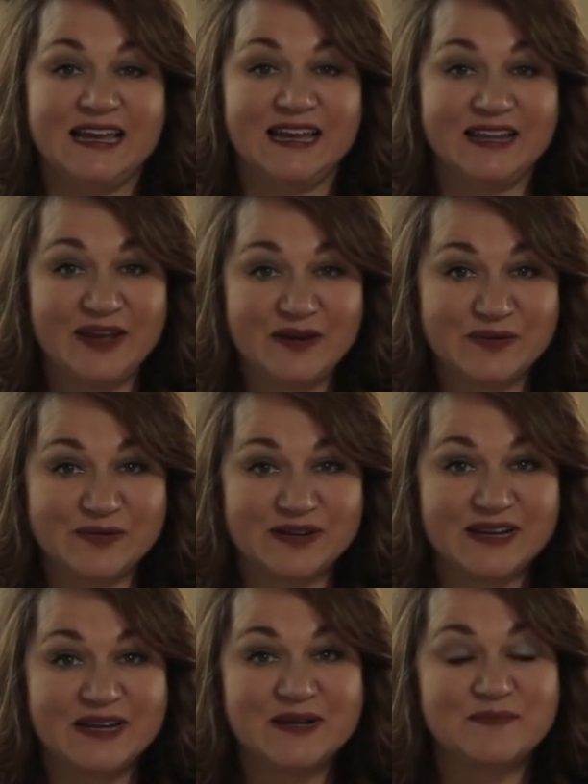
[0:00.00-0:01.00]
Hello,
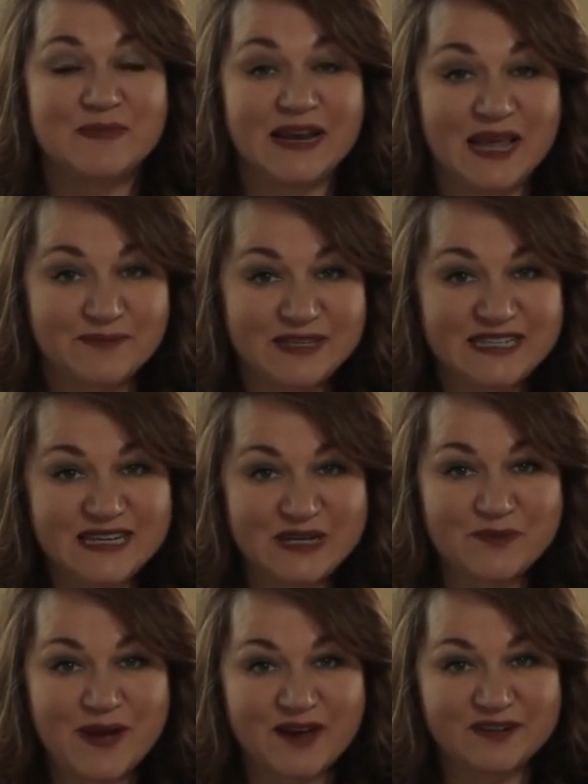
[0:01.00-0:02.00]
my name is
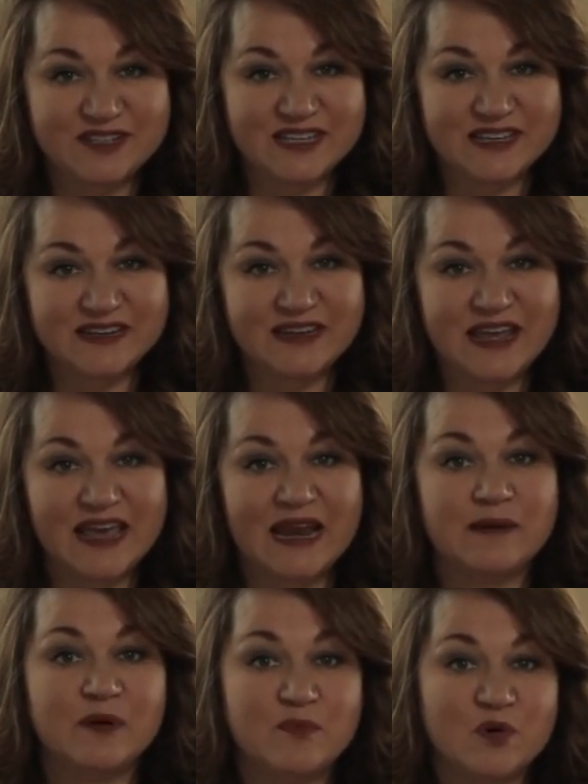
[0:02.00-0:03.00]
Tina Patterson and
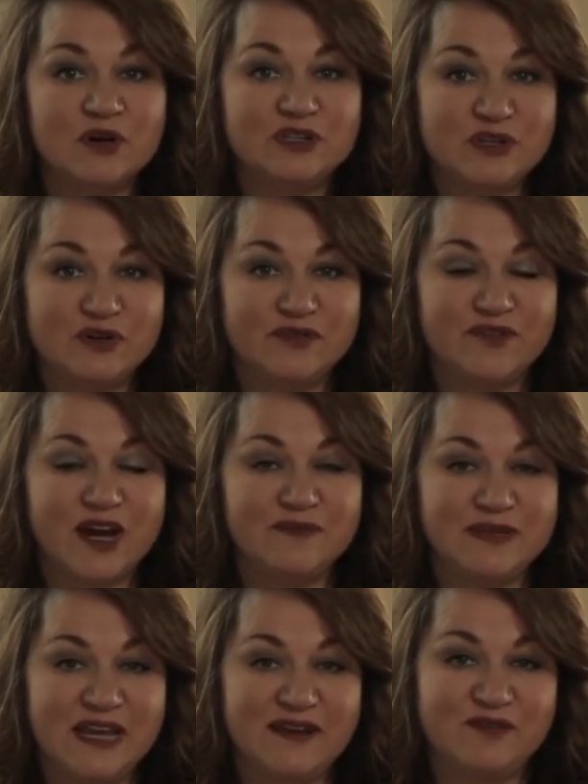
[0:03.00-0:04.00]
I'm a board certified
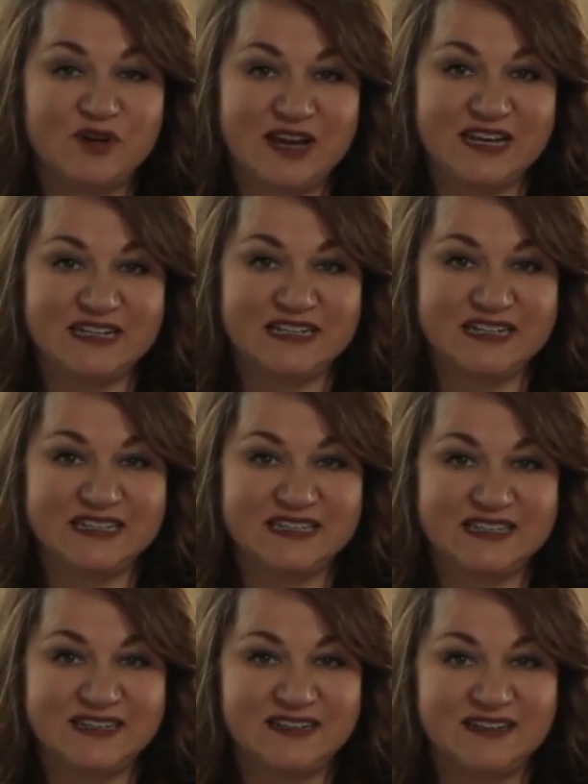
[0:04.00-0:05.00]
behavior
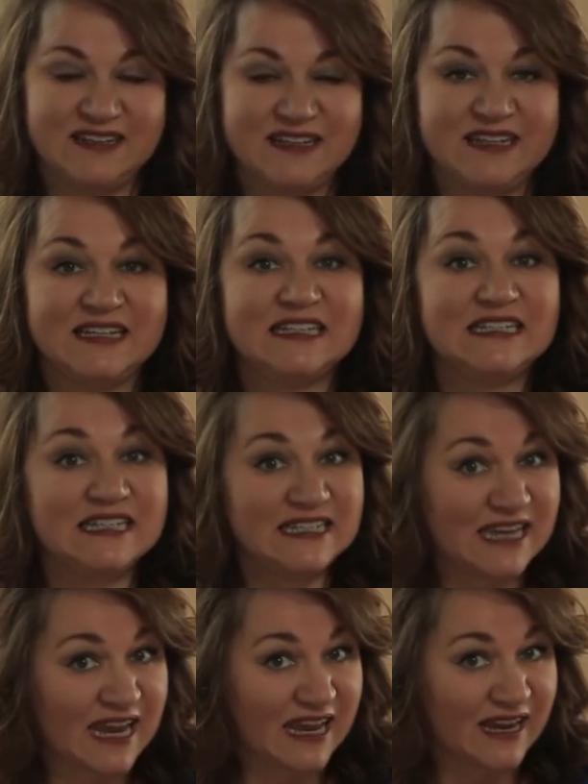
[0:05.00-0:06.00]
analyst.
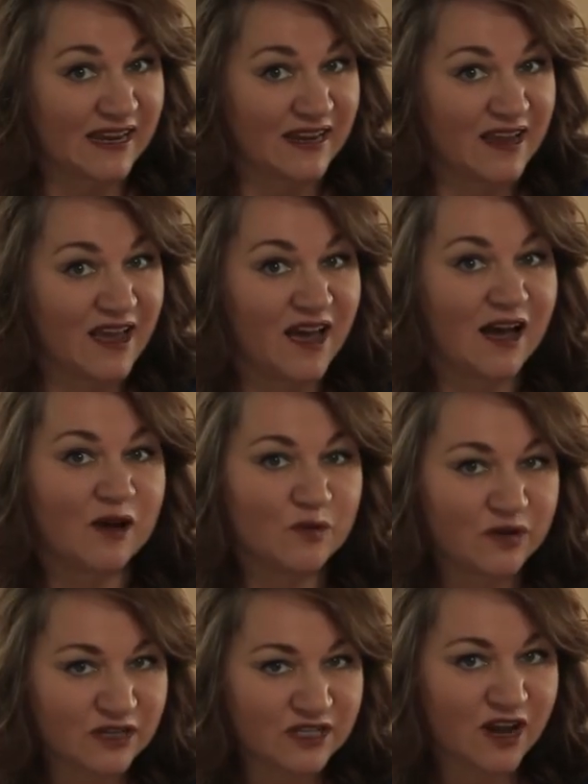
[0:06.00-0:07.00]
Today, I
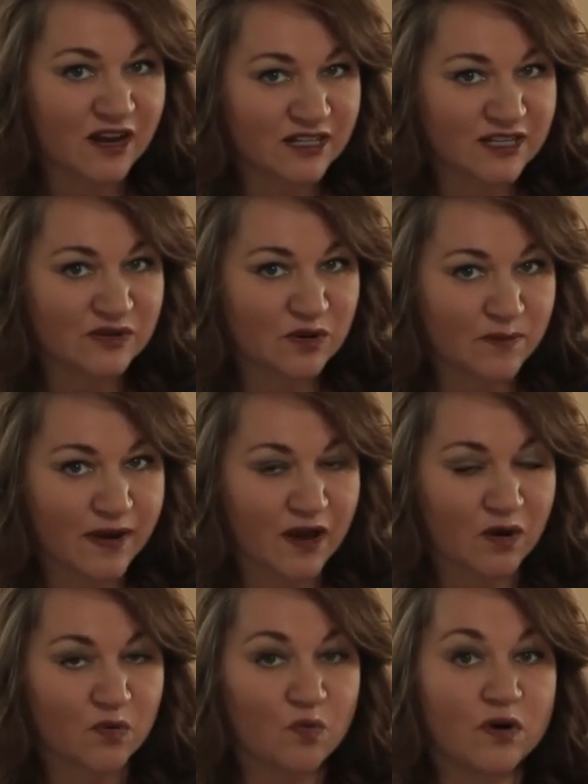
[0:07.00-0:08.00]
want to talk to you
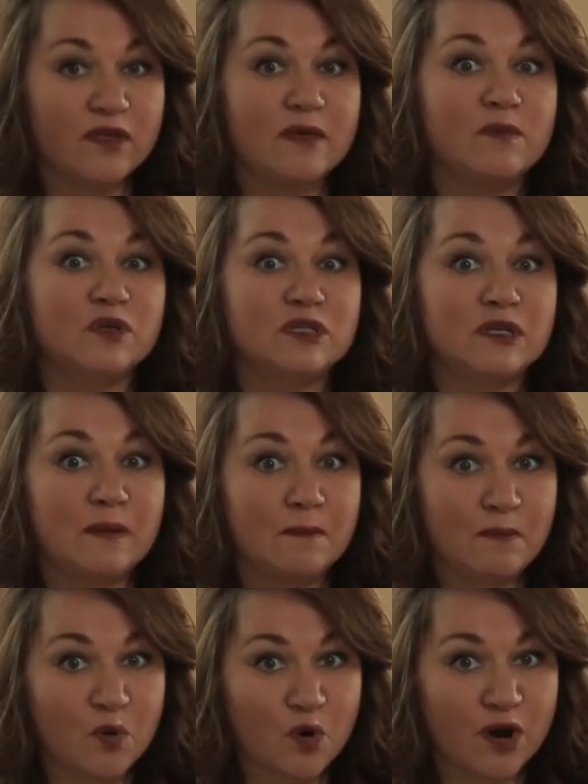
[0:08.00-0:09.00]
about one of the most
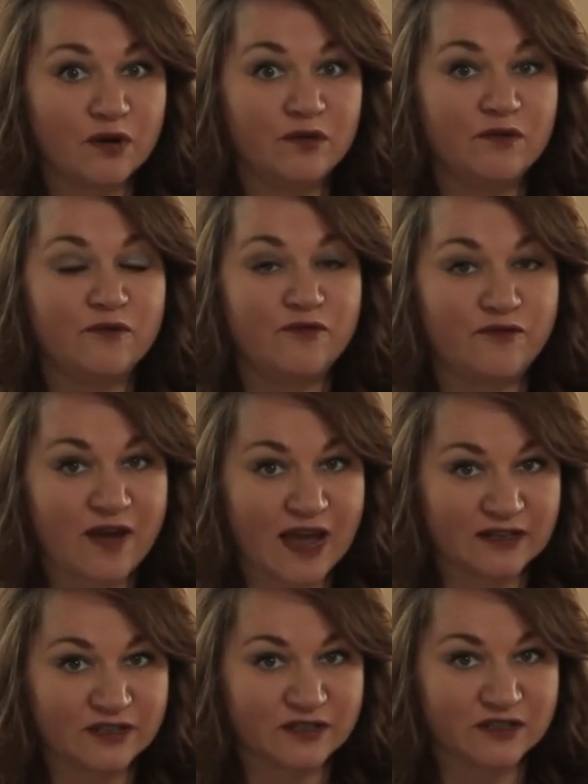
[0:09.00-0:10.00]
important
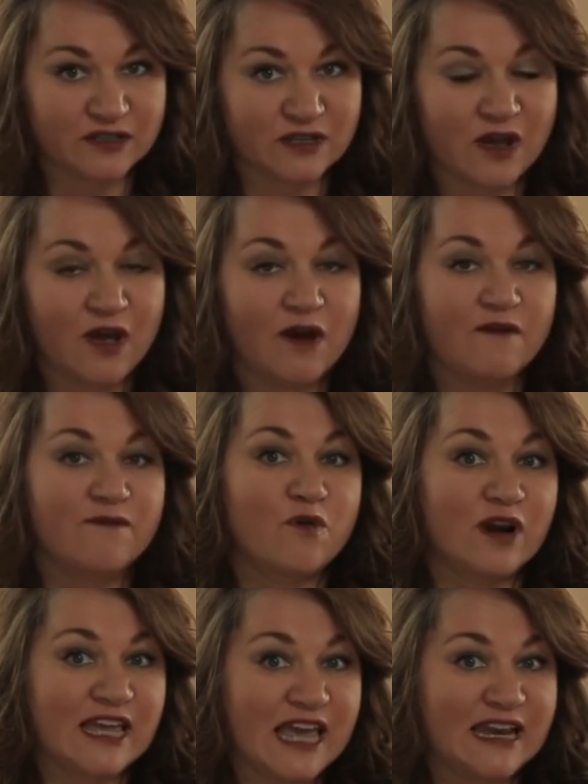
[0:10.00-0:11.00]
factors for
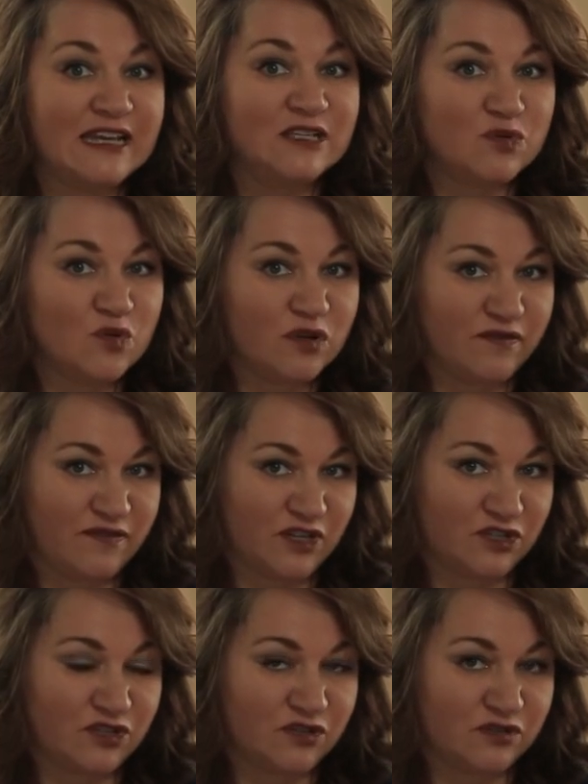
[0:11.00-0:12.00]
getting school
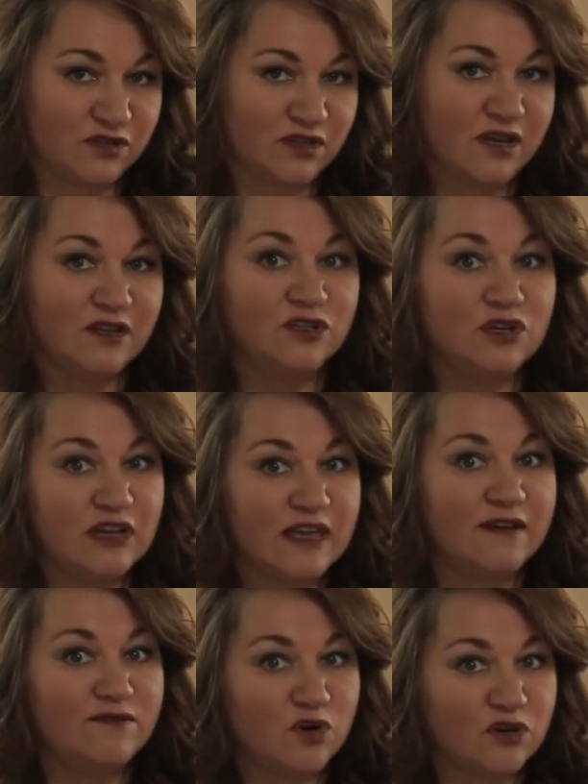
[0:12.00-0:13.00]
officials to
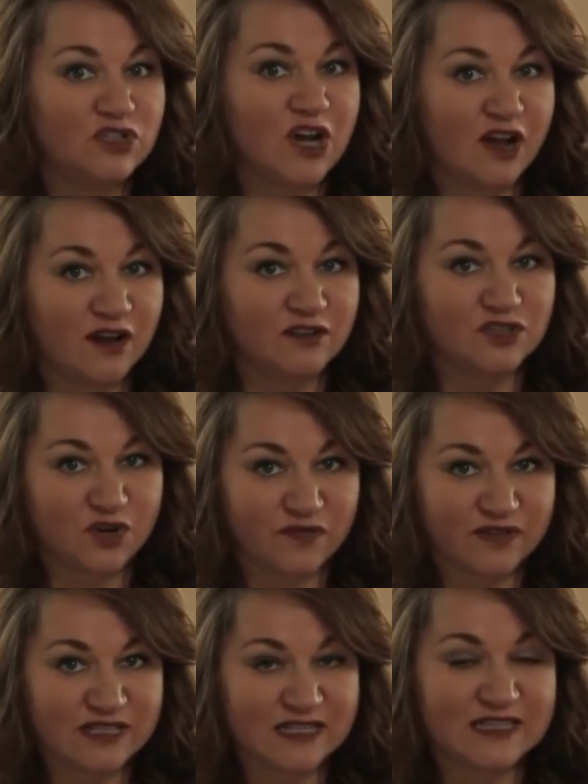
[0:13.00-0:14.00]
give your child
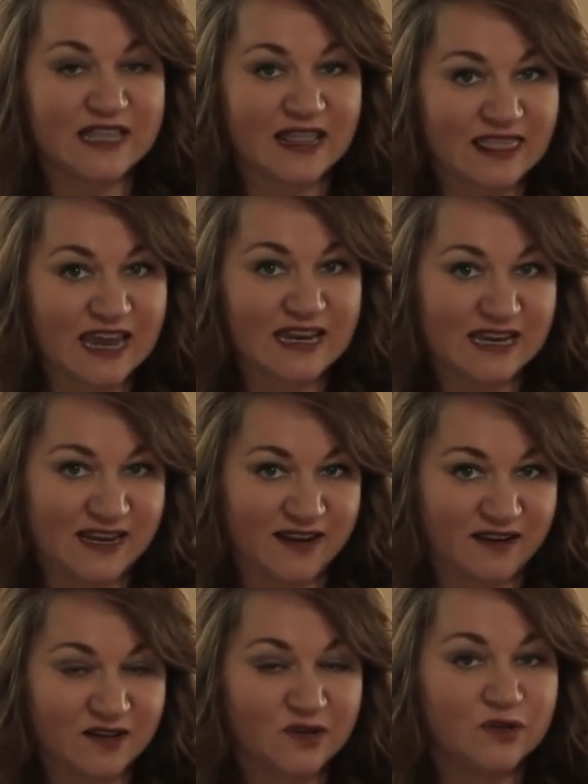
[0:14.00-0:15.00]
services that they
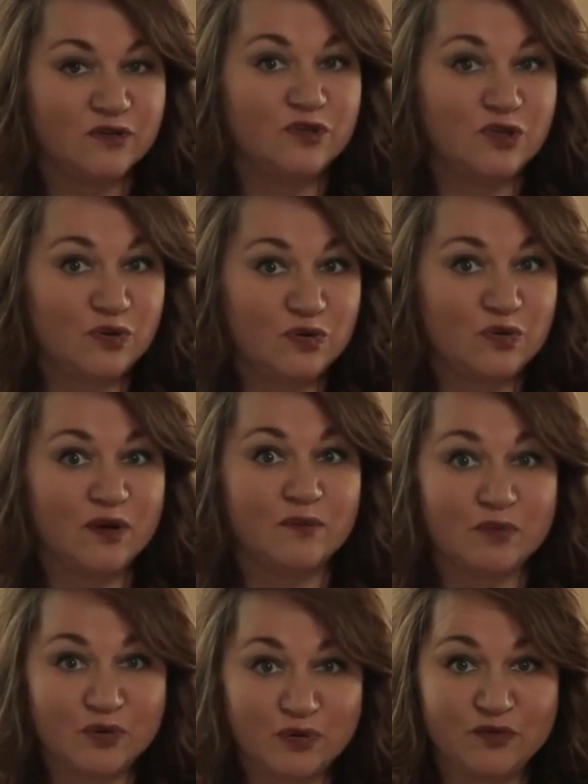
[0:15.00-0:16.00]
need to
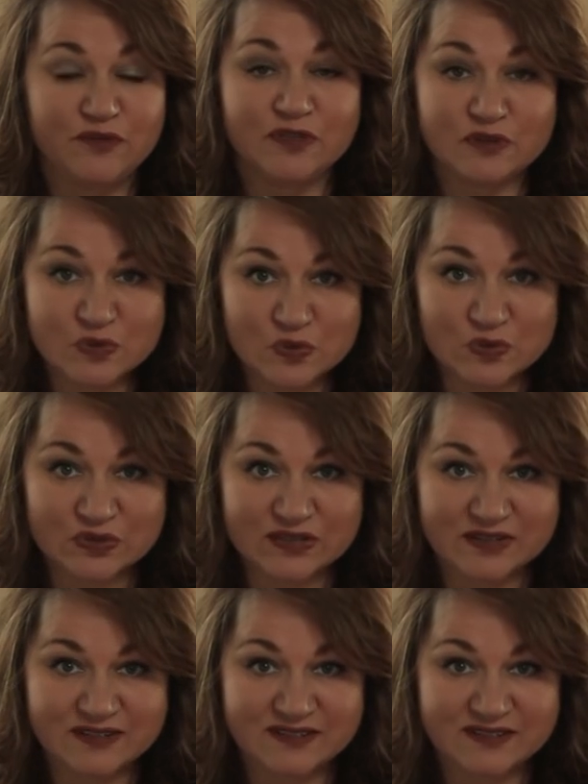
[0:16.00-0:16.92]
improve in the schools.